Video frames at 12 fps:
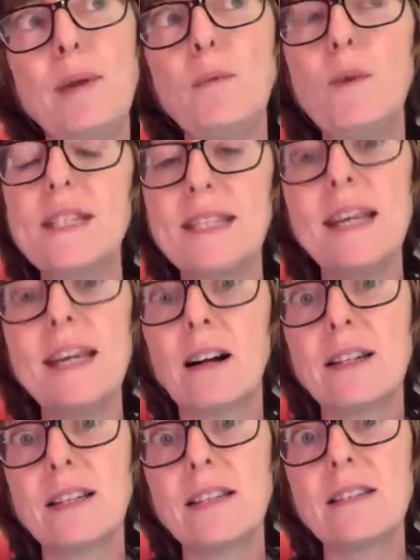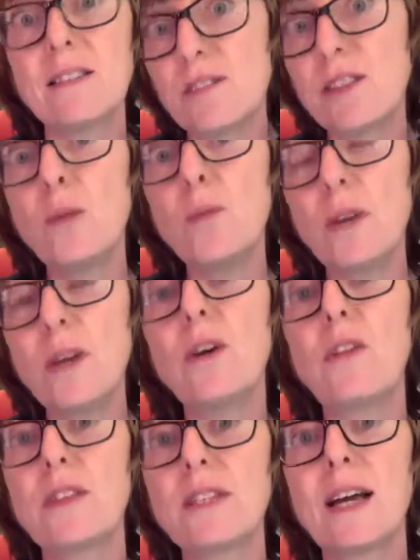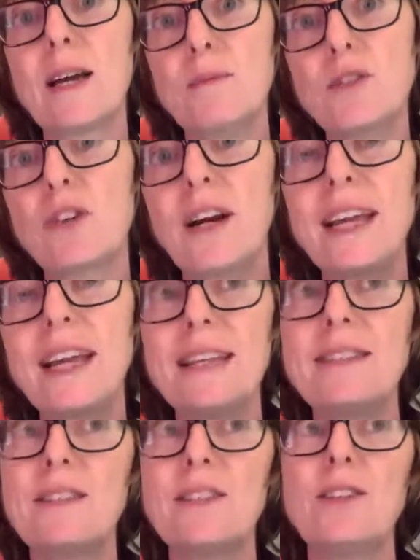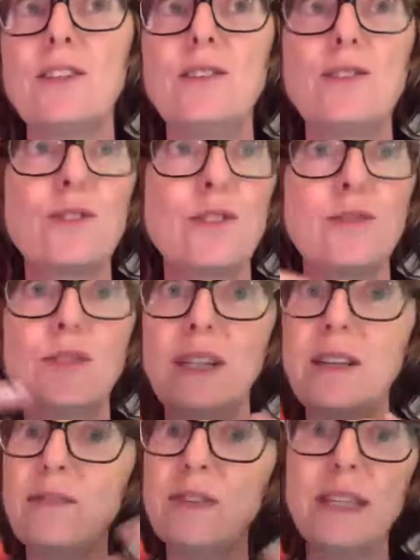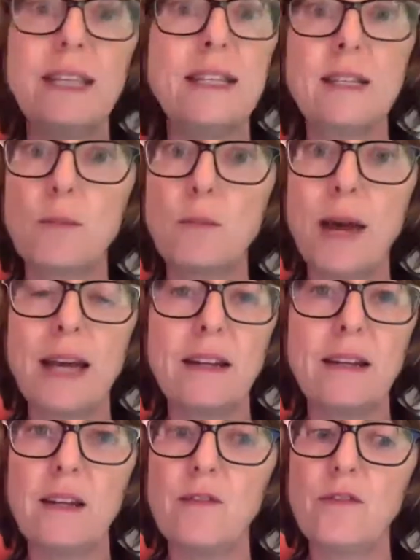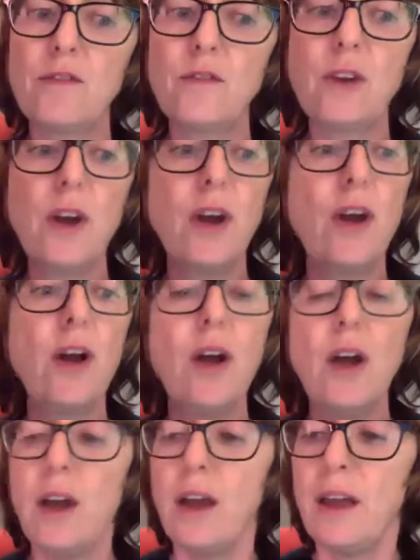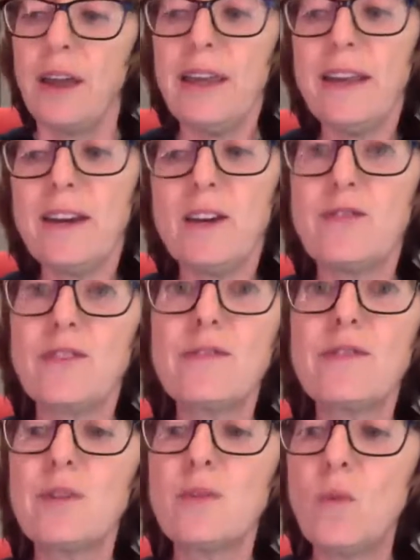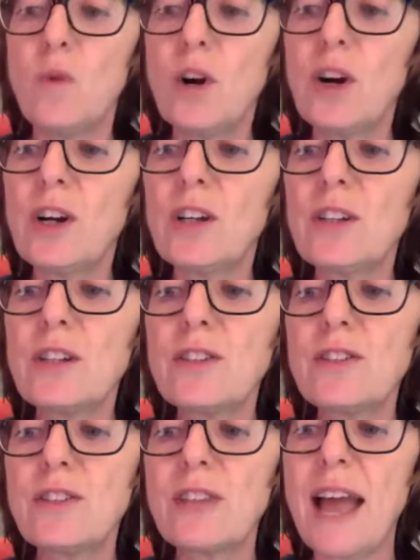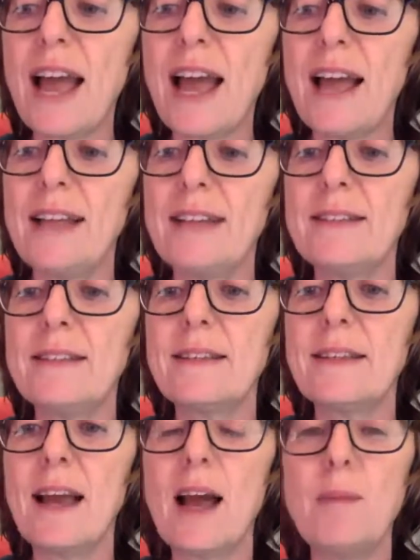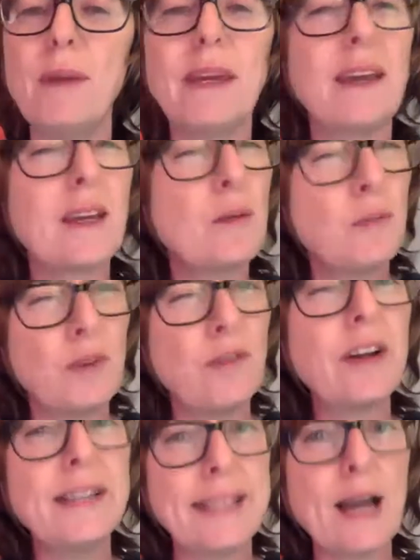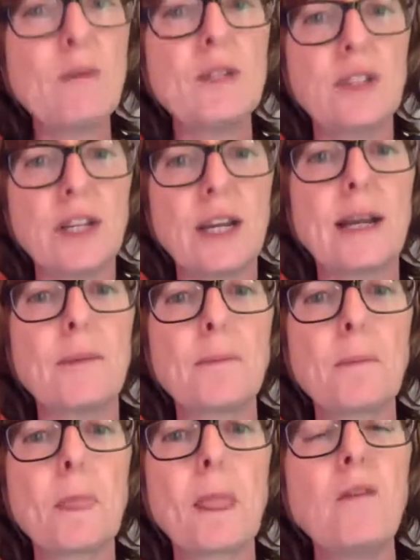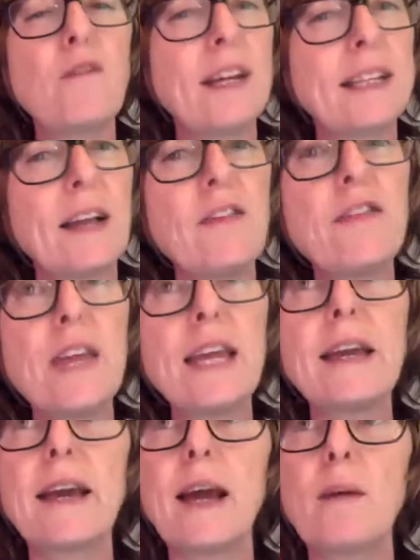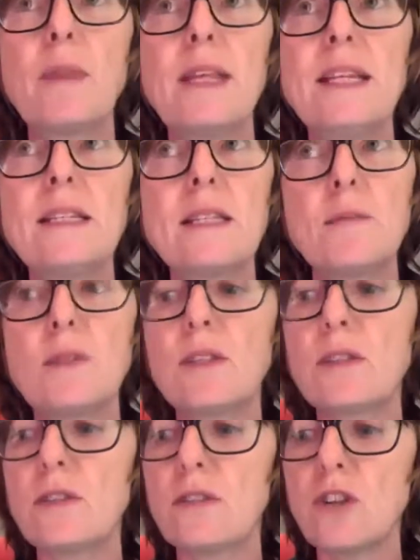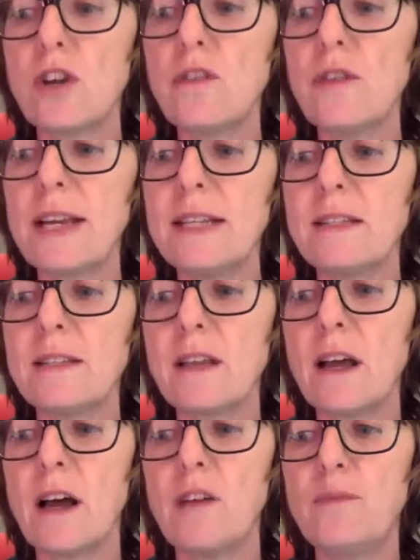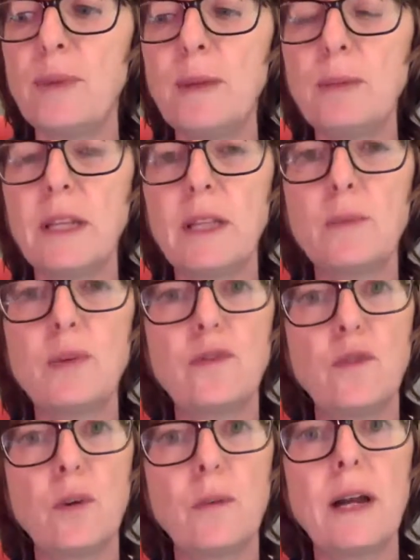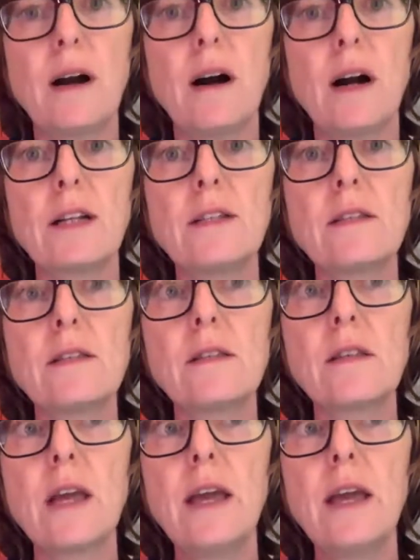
we see artists, don't we, all the time trying to sort of live in these competitive, ego-driven worlds, and it can be very damaging. In fact, I think they did some surveys of people in the performing arts